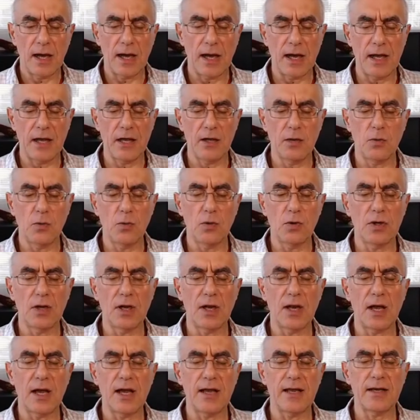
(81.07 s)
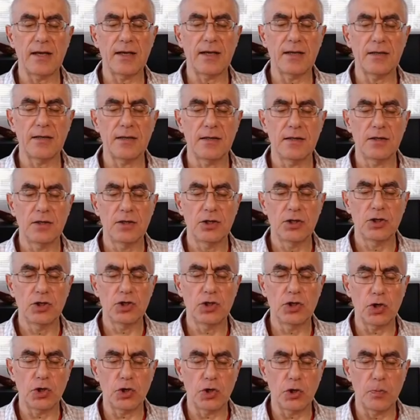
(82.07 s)
I would like
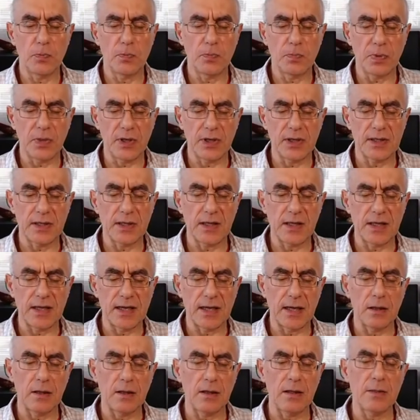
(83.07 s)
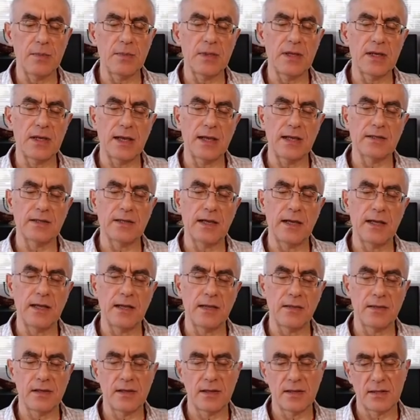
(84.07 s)
to completely eliminate
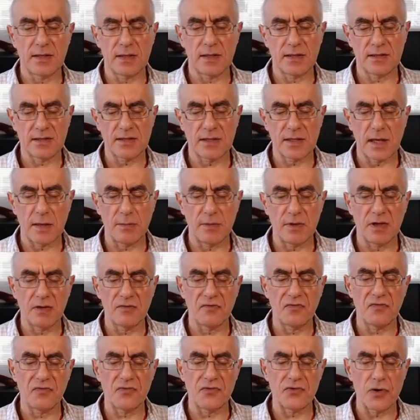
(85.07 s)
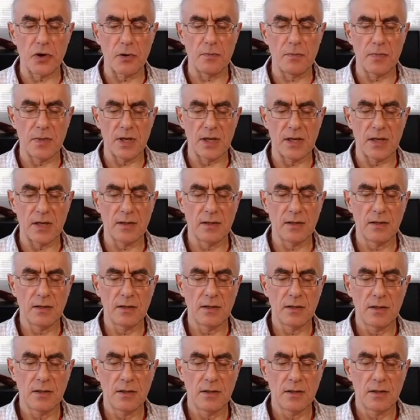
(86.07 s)
anything that is coming from me
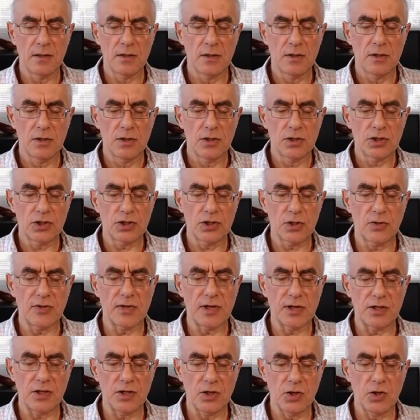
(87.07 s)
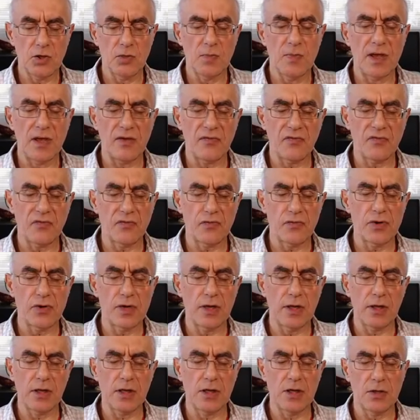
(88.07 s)
so that you may
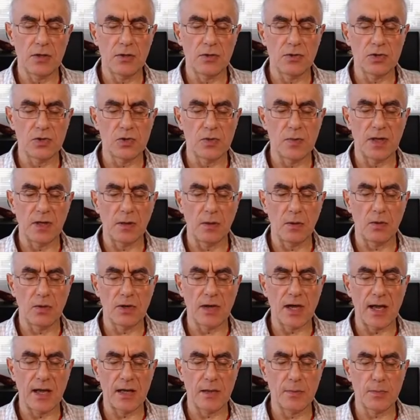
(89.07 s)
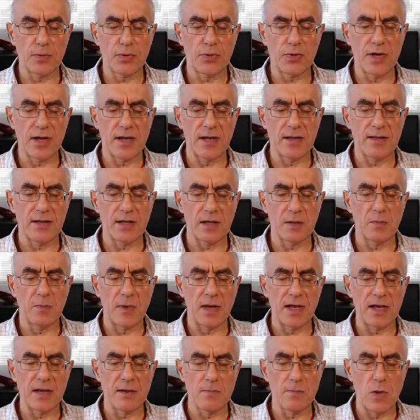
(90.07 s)
freely use me. Lord, I pray that
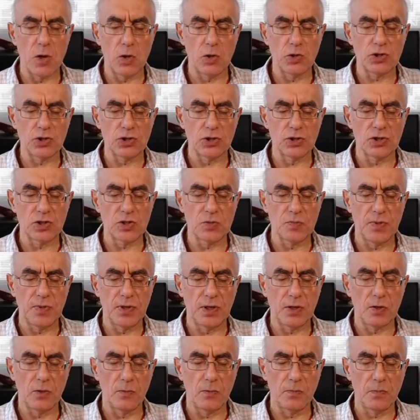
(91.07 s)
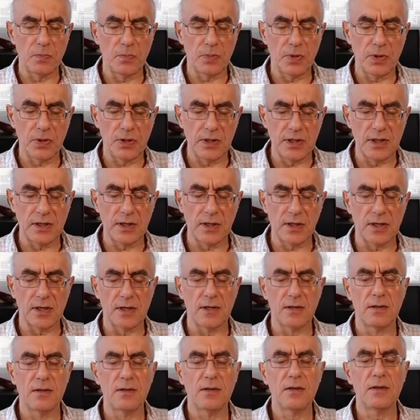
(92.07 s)
my emotions be
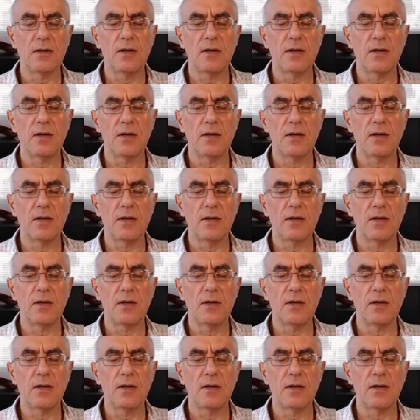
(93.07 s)
completely